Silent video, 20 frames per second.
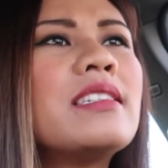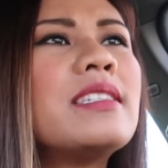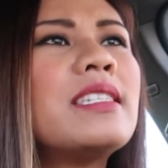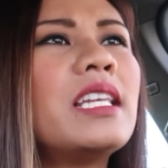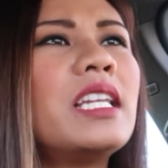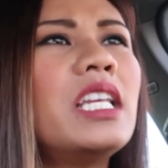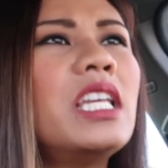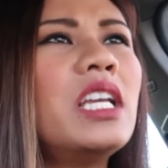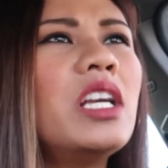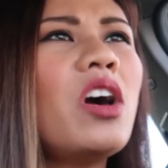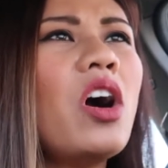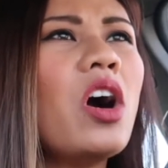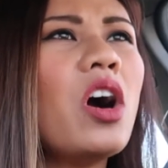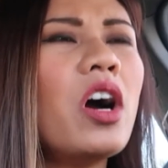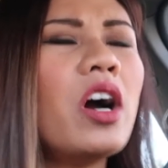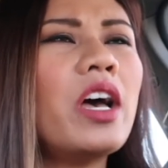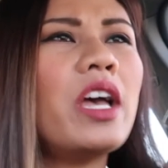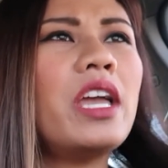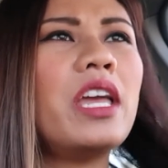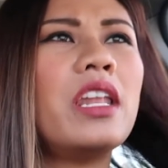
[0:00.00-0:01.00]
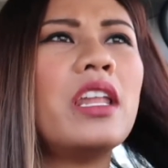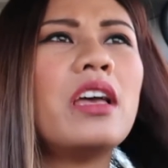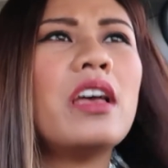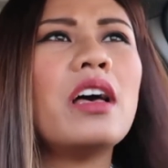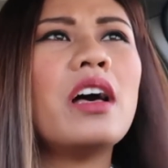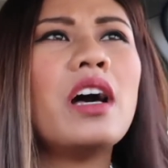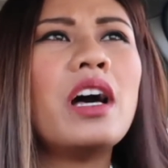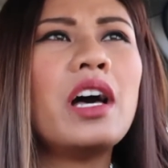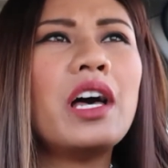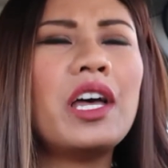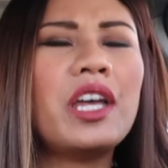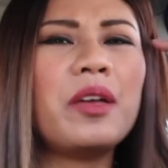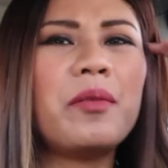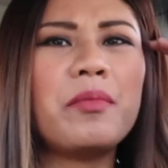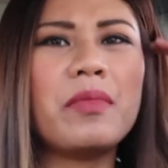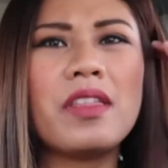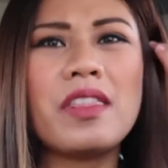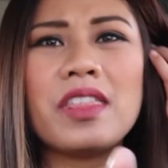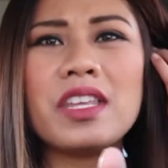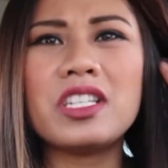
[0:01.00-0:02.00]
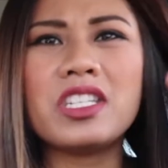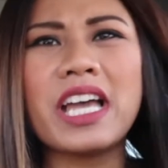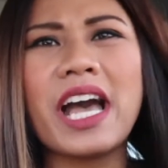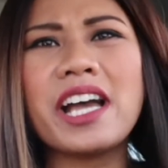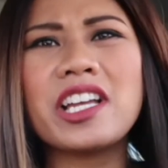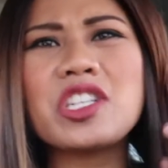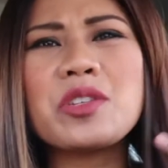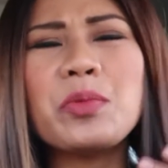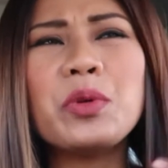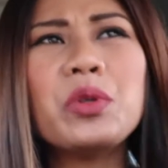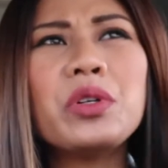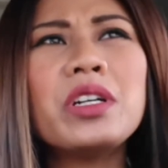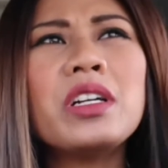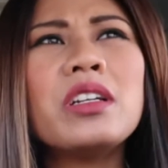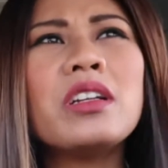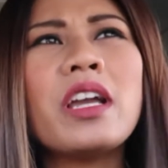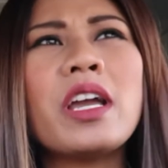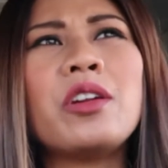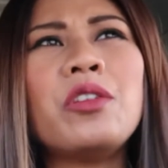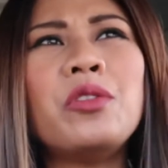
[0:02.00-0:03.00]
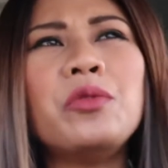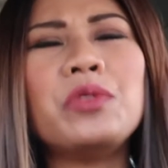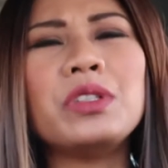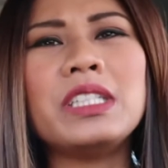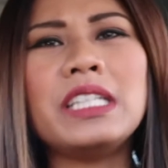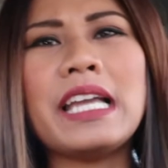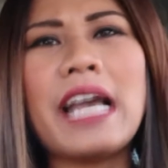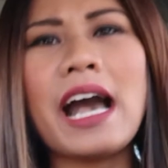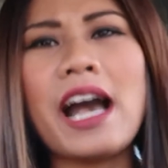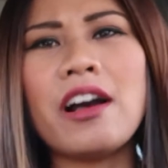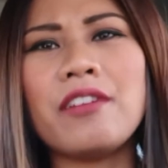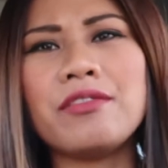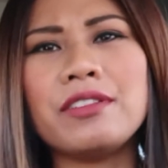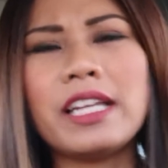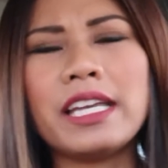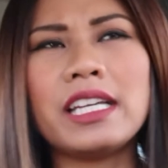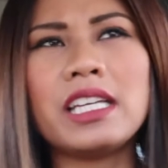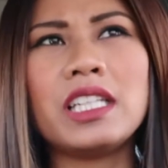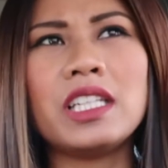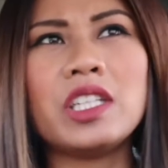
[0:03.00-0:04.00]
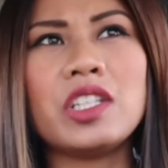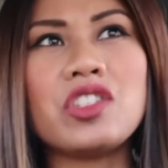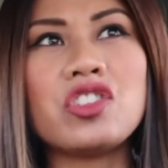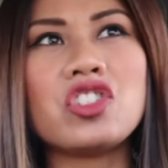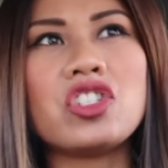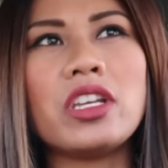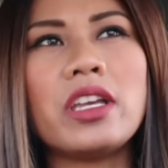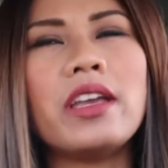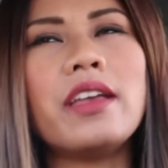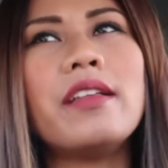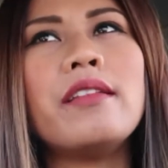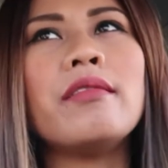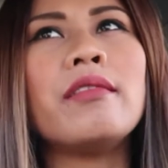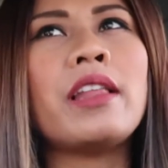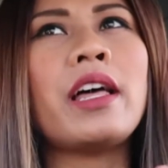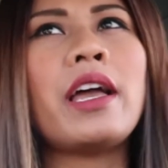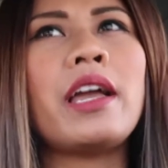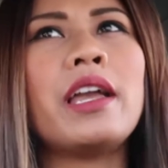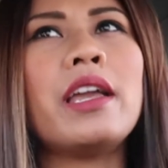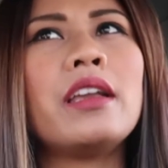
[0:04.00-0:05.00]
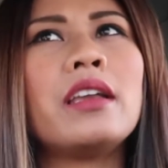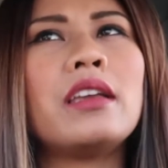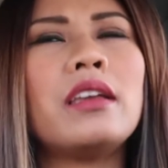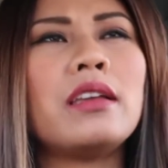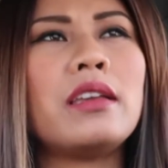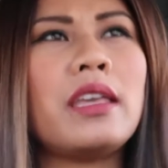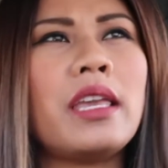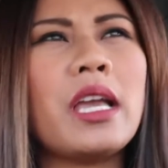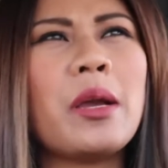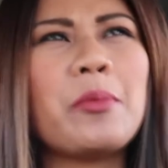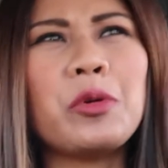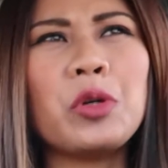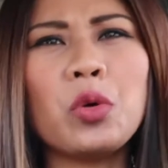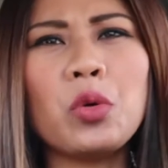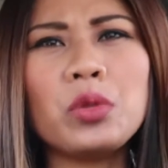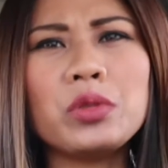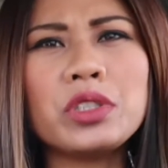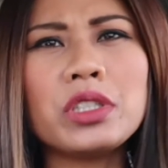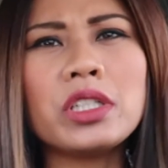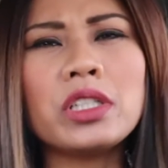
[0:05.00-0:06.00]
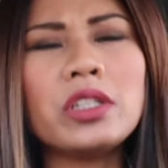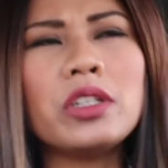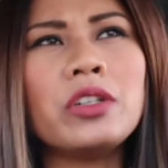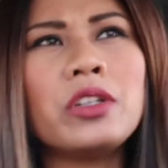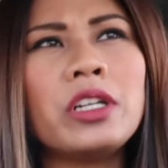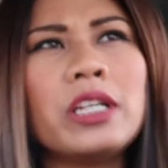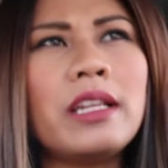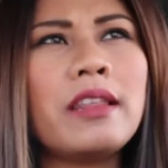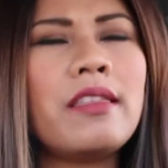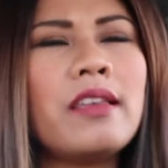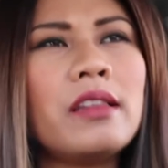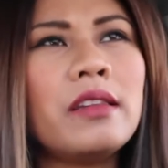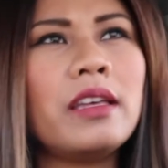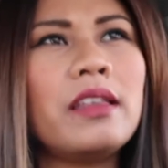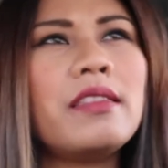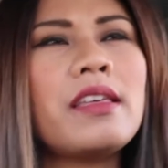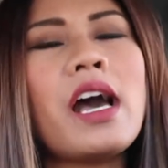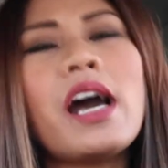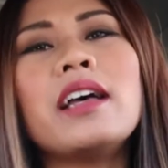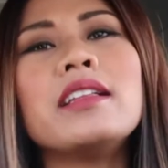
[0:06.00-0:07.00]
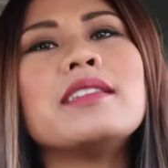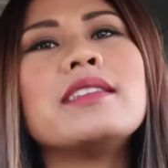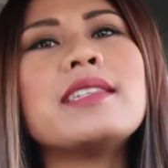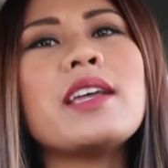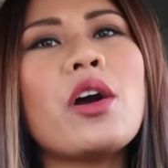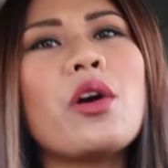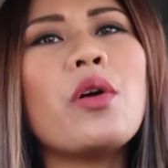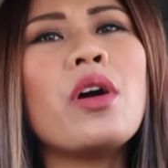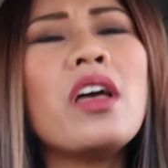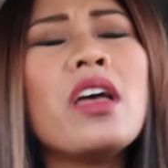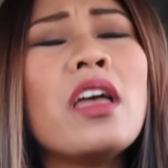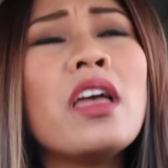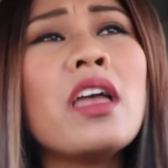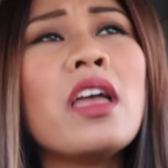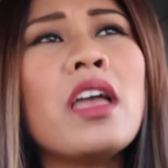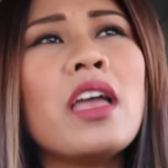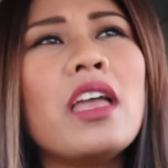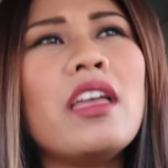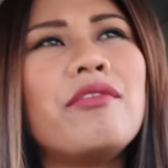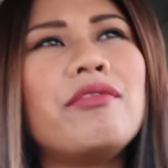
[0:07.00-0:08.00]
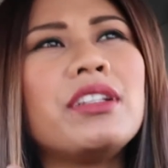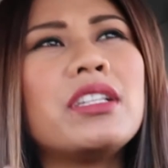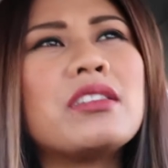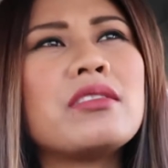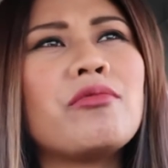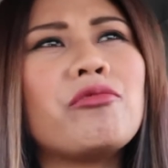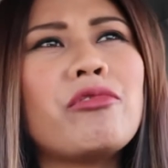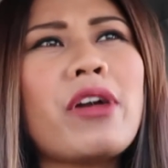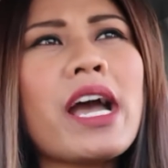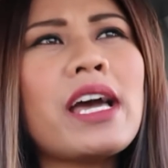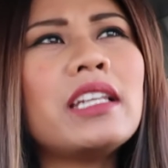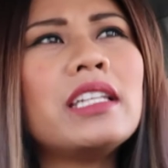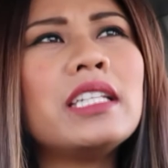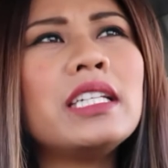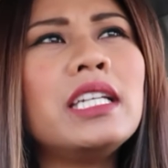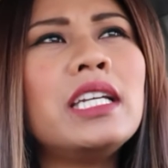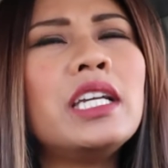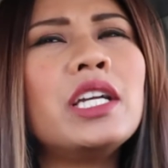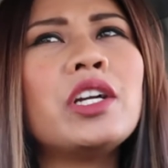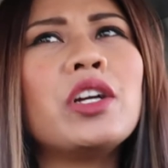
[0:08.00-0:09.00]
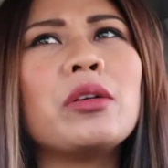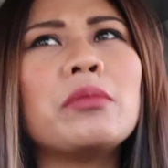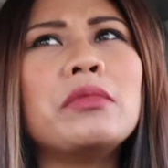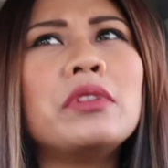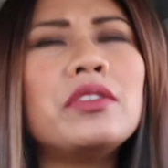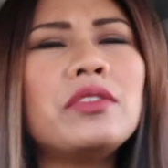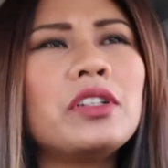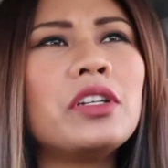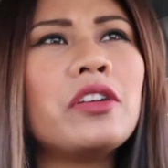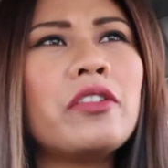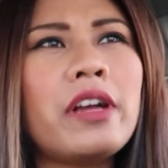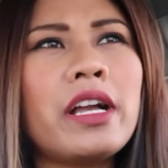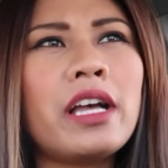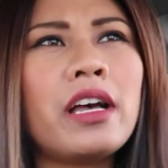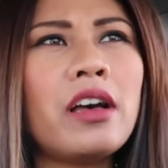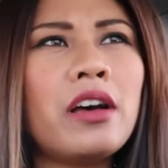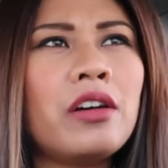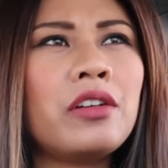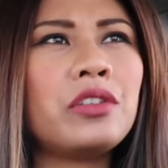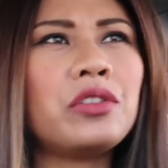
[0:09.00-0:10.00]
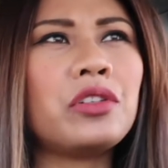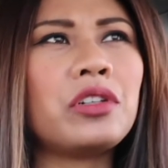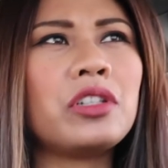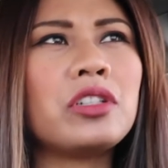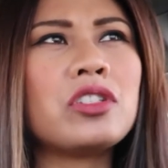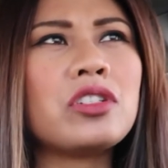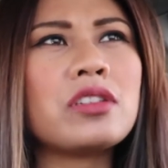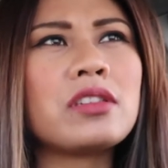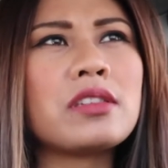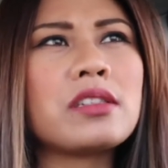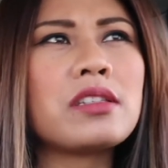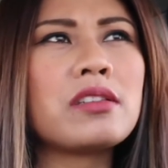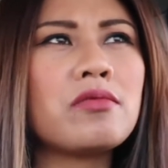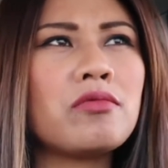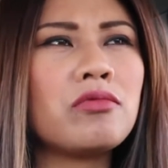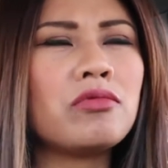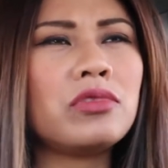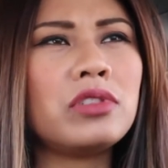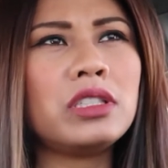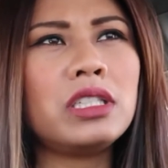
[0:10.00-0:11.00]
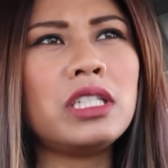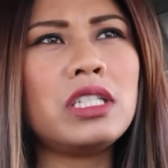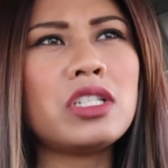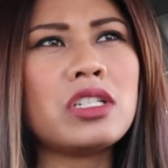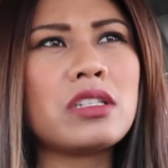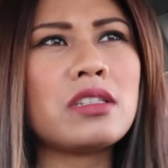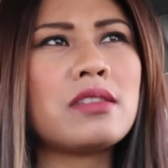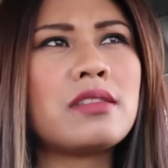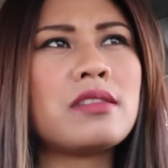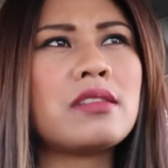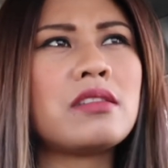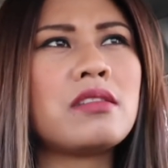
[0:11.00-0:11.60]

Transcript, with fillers: sitting on the dashboard. I don't really have like a legit like camera holder or anything like that. So if it's rattling or moving around or just really just